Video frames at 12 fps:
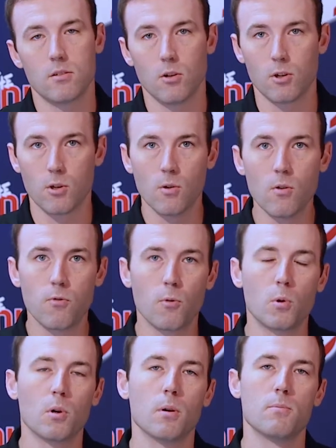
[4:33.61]
your
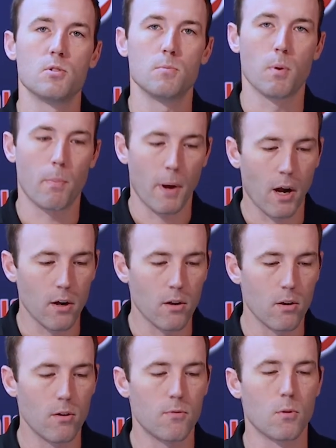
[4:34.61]
uniforms, you prepare
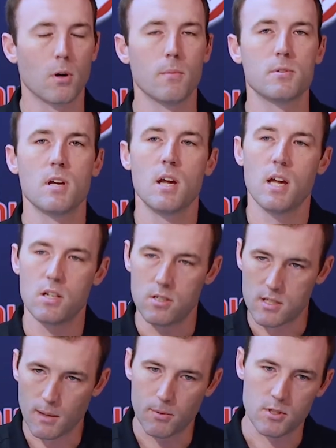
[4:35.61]
your uniforms, it
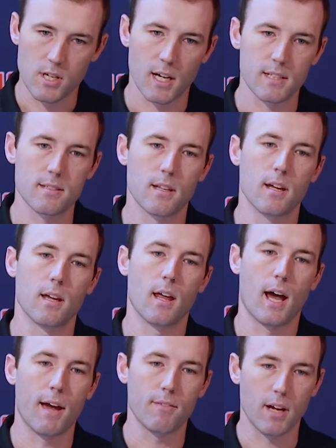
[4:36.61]
just double checks that
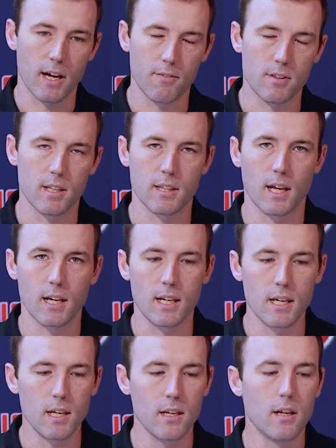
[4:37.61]
I've got everything that I
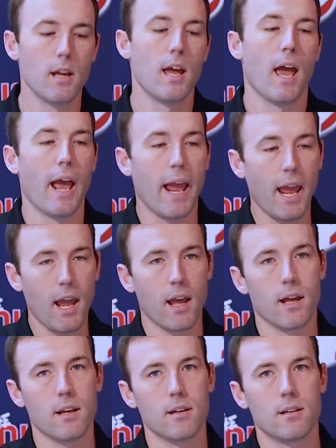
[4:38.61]
need,
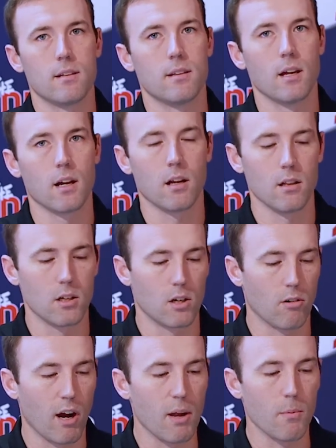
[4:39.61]
and they're gonna look
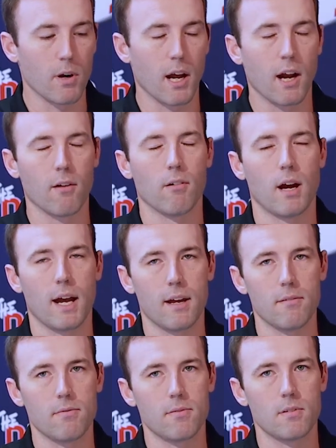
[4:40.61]
great when I
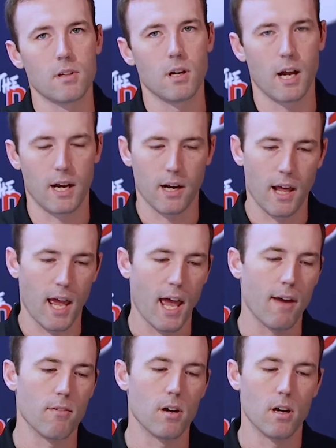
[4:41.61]
arrive. They're not gonna
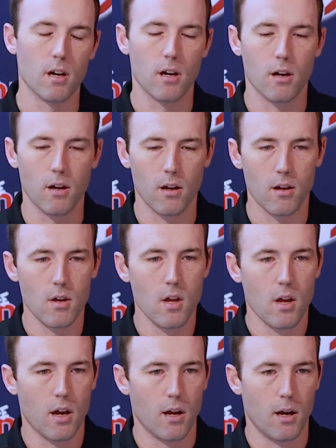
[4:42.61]
have
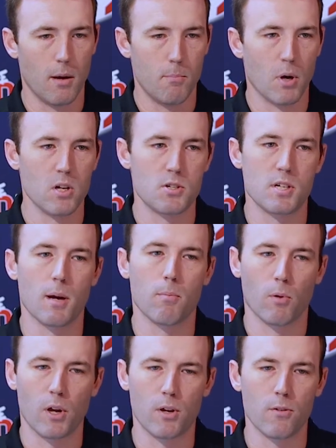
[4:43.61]
a bunched
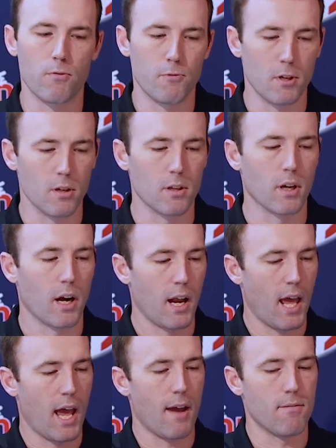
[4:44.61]
up wrinkle feel. They're
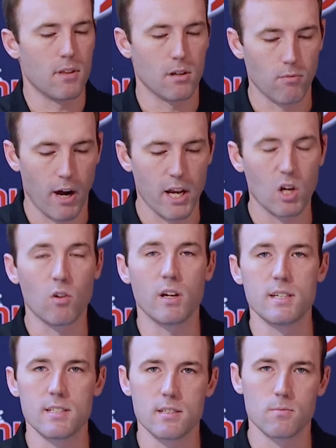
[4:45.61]
gonna have the right
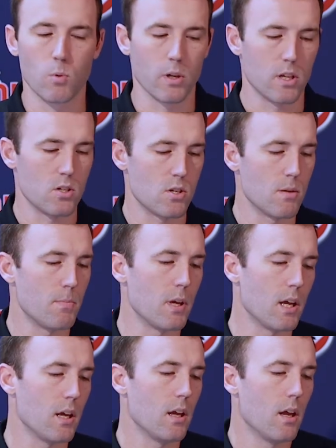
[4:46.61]
creases where they should
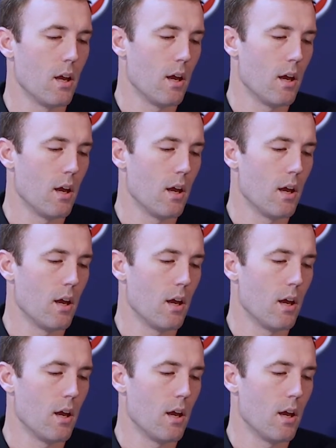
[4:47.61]
be.